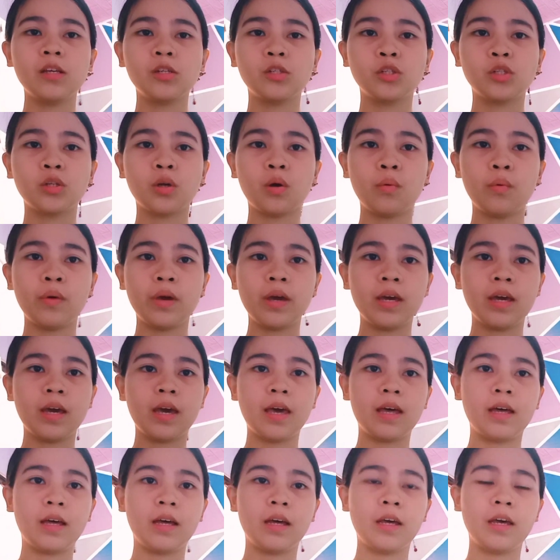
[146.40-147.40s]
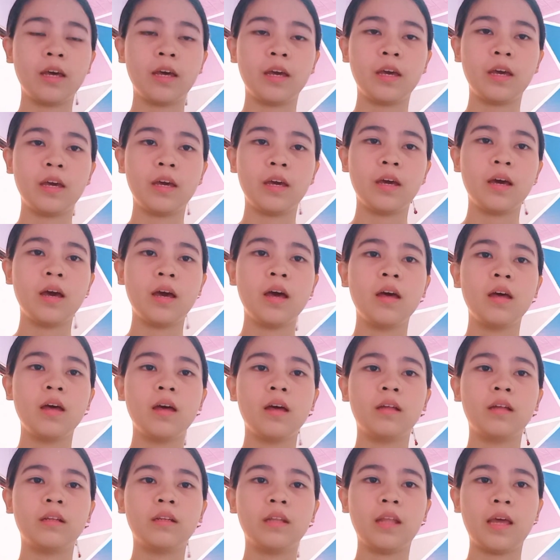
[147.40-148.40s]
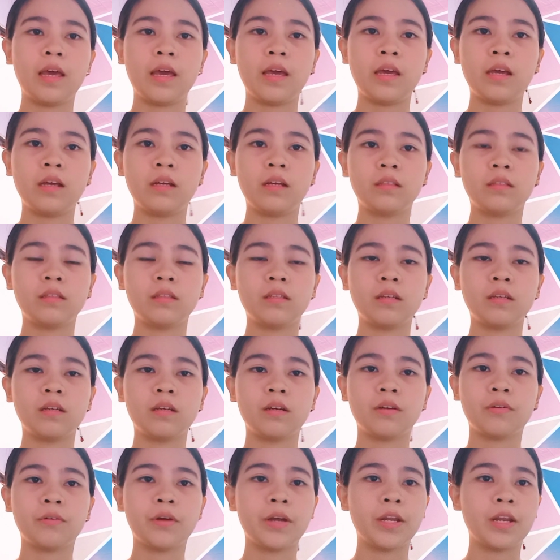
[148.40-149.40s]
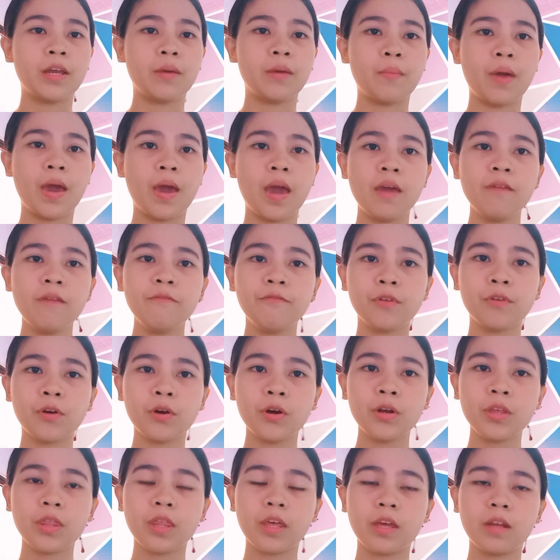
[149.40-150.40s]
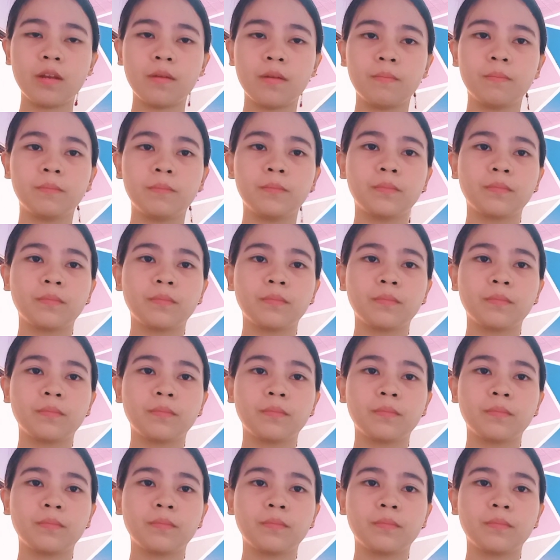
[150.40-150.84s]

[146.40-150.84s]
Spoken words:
showing a late reading behavior, then